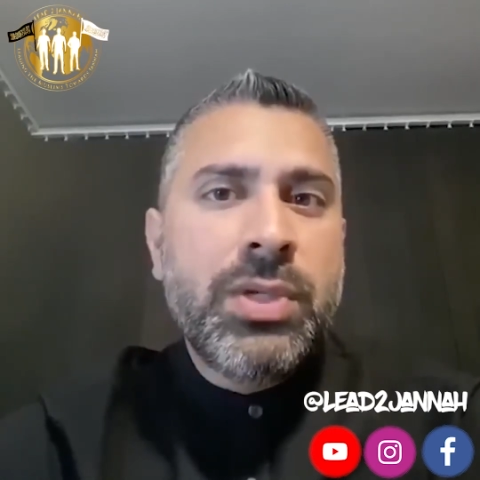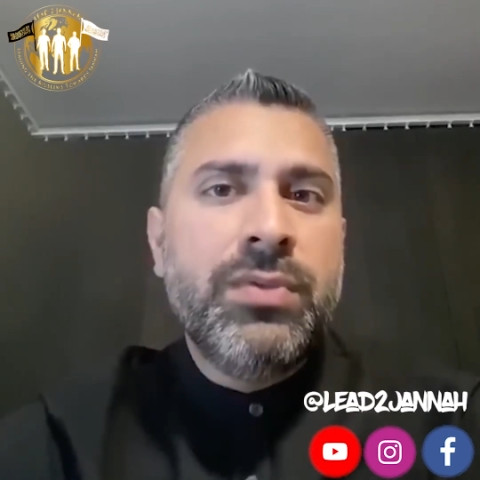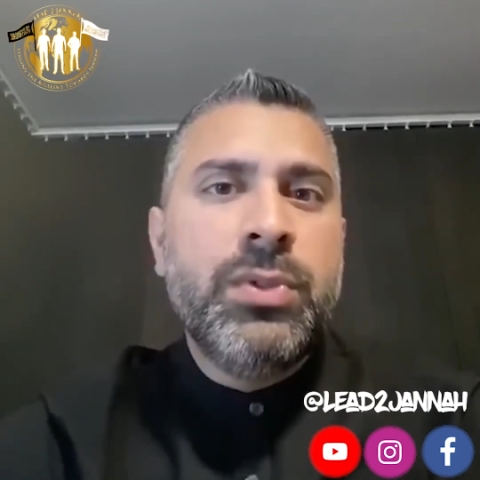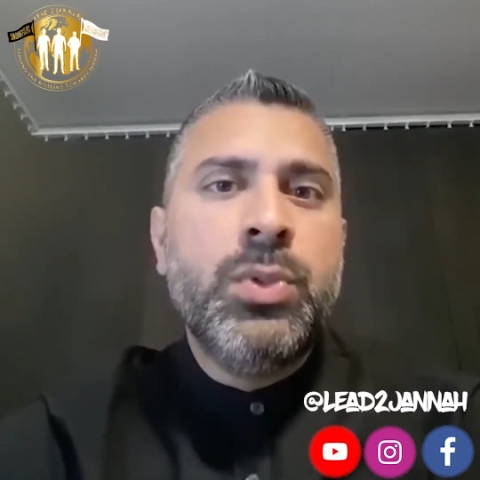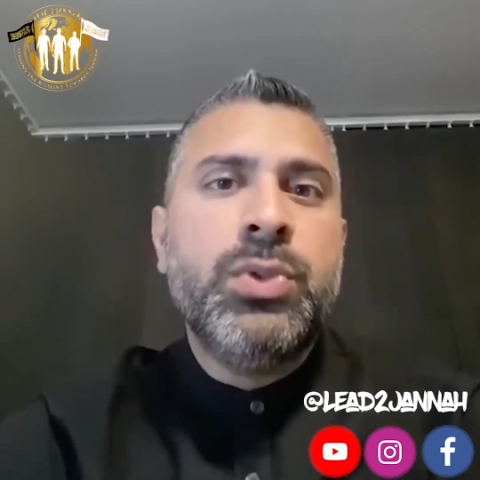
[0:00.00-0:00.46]

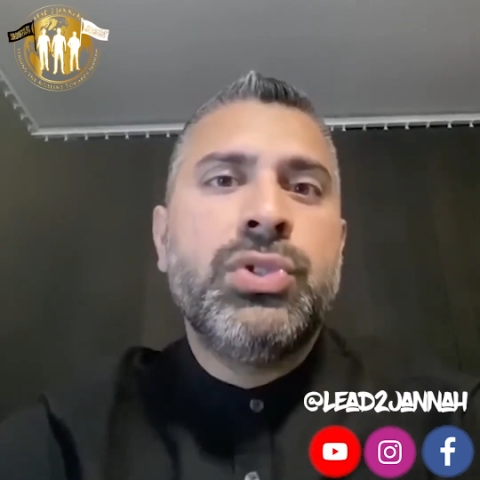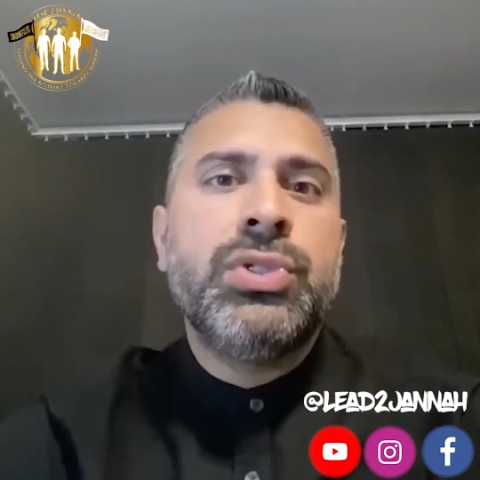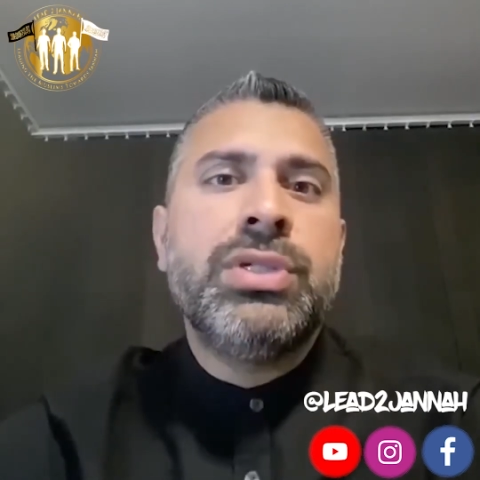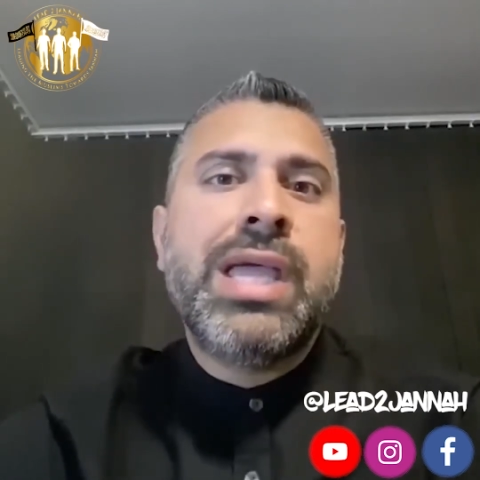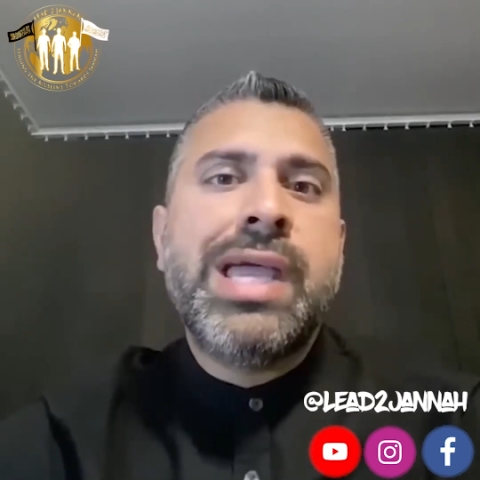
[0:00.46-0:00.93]

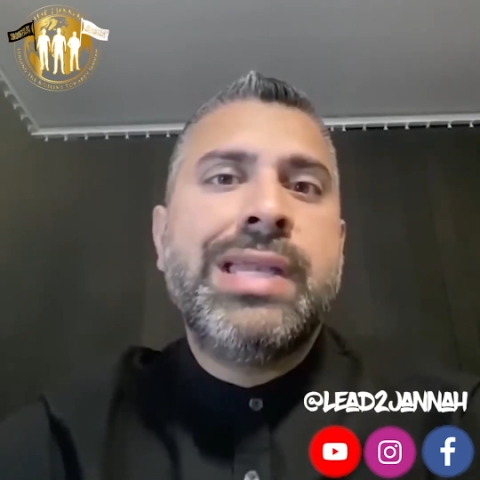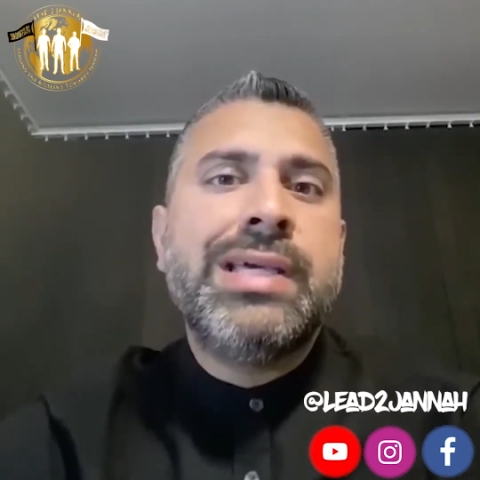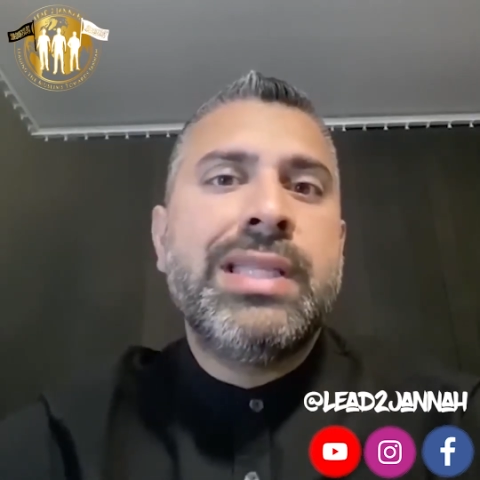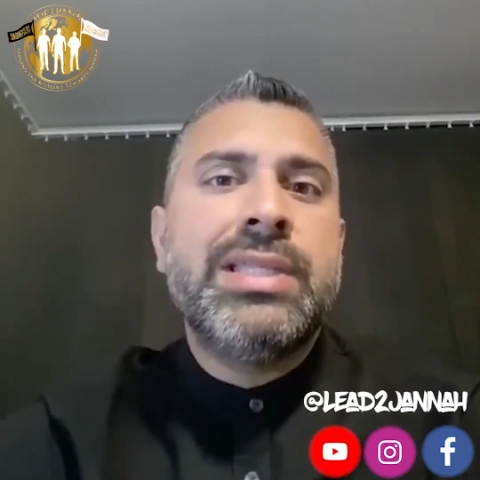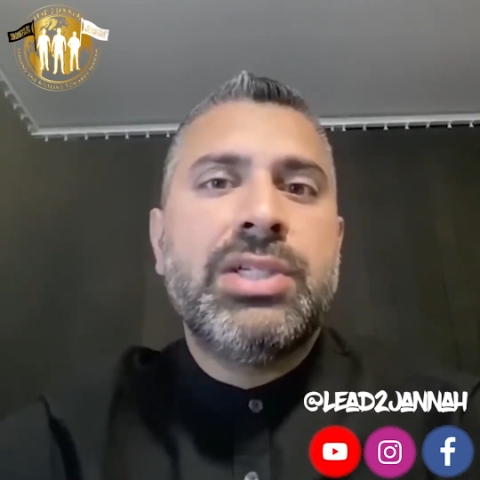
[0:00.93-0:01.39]
evolution and
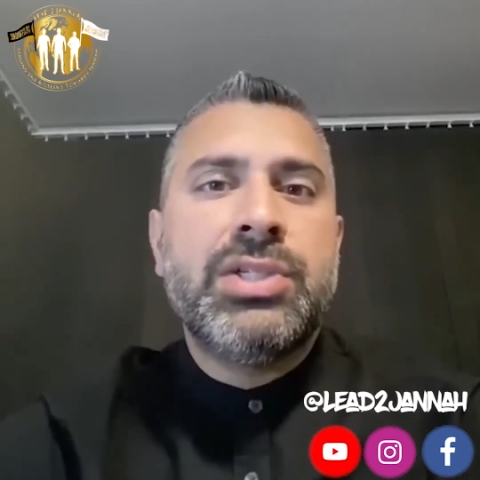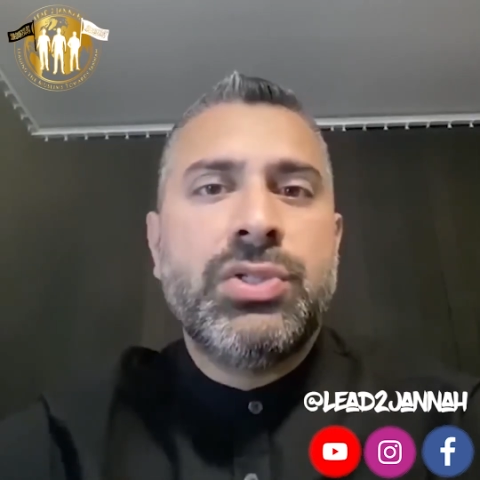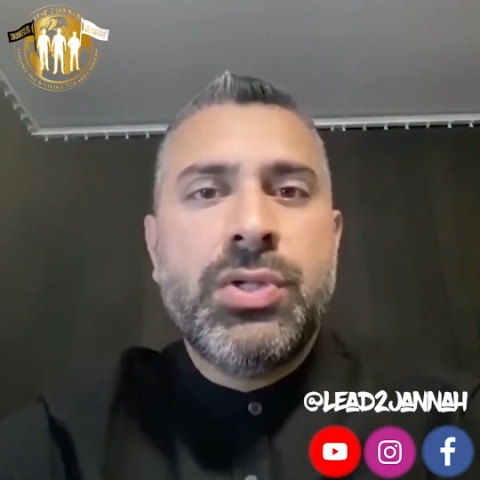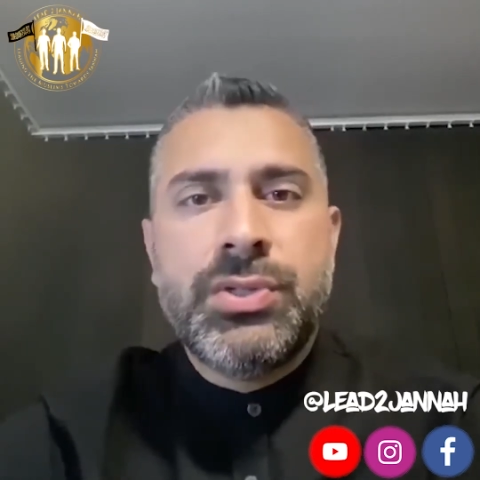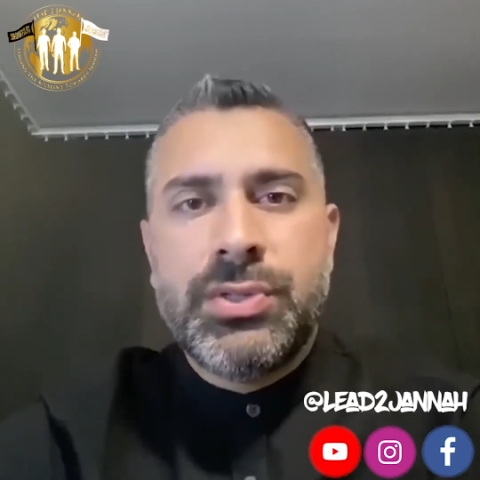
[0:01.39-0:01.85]
other
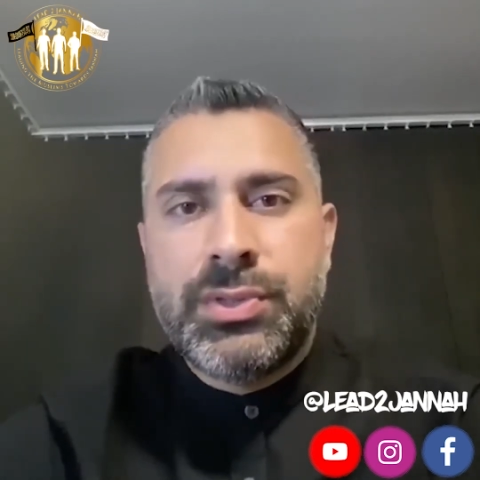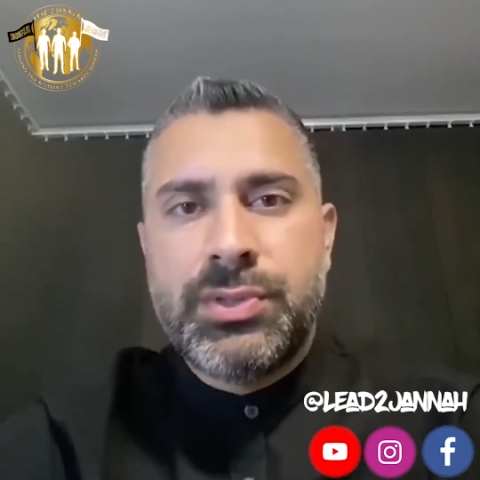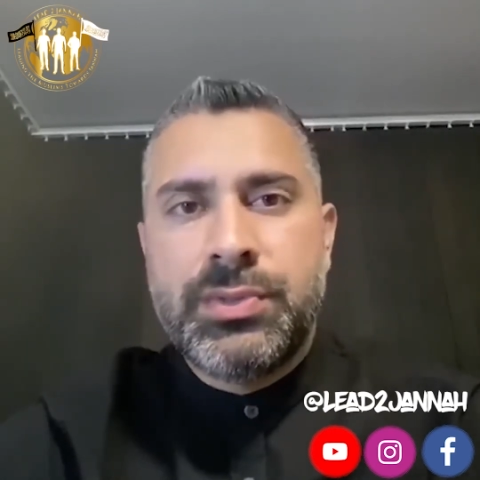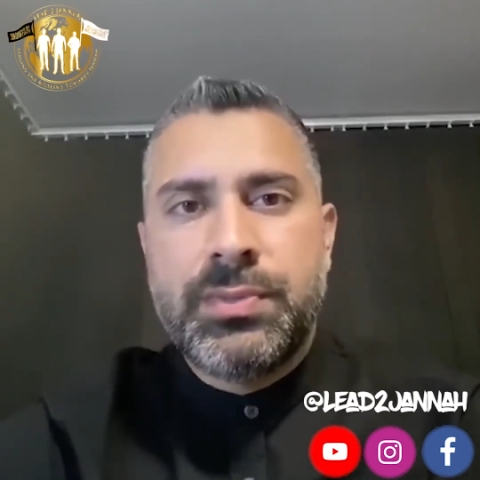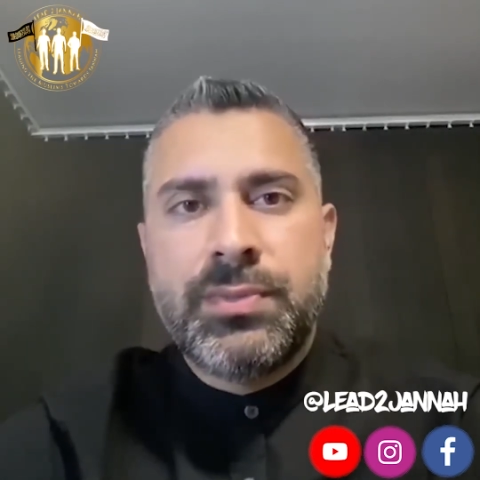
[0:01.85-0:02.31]
such nonsense.